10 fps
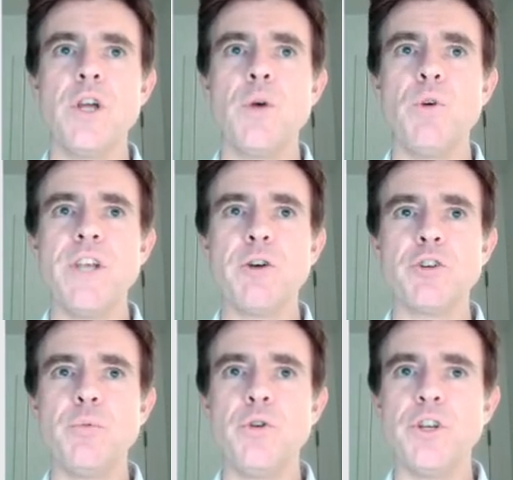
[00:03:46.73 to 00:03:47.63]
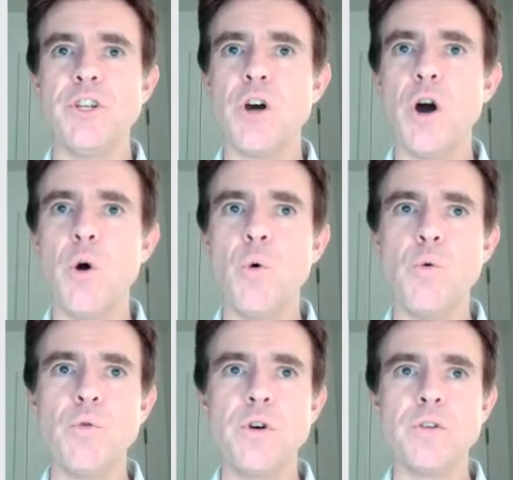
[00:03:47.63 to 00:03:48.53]
We're now going to put in a
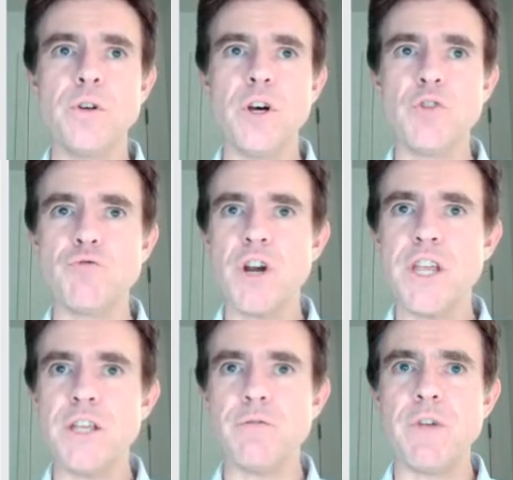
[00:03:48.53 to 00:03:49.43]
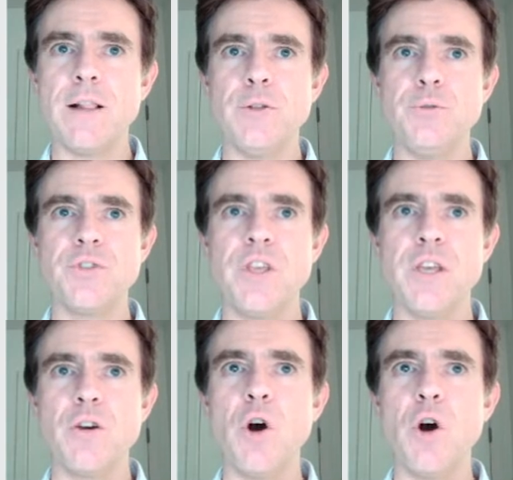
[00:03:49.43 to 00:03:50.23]
whole array of values here,